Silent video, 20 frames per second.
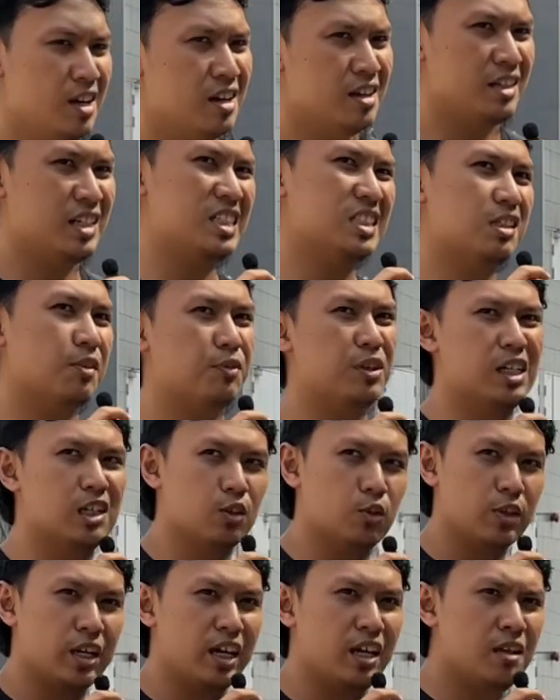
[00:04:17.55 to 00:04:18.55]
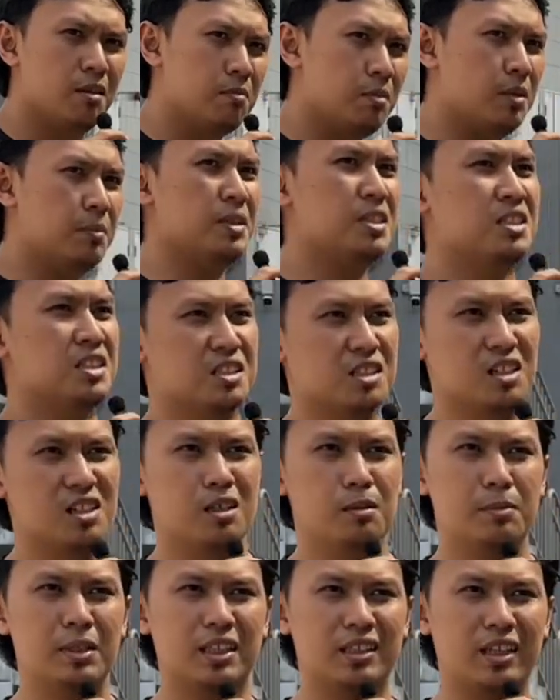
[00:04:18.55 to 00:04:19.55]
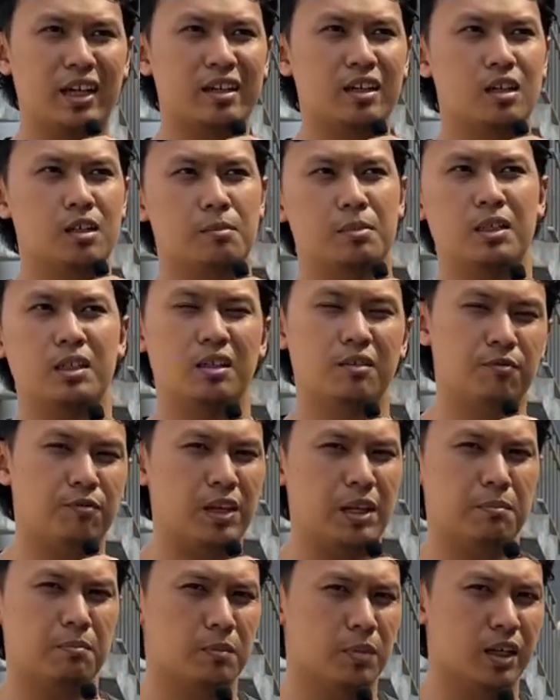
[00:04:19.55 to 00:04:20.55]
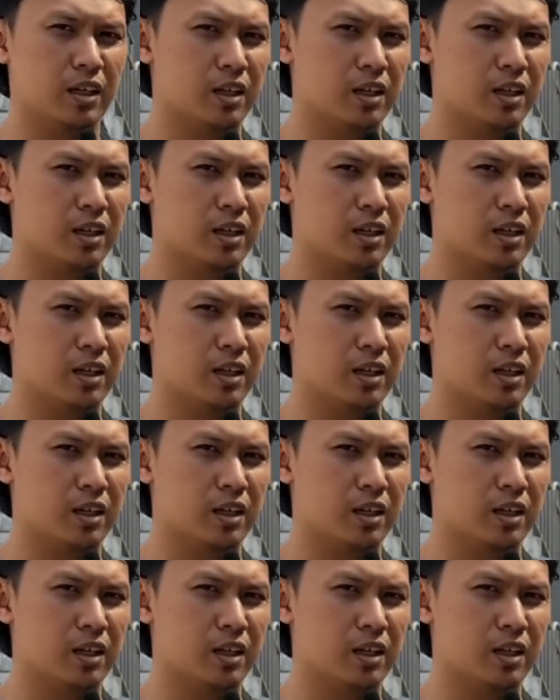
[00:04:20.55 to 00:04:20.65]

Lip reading: Knees are feeling okay, maybe just a little bit tight, a little bit inflamed, but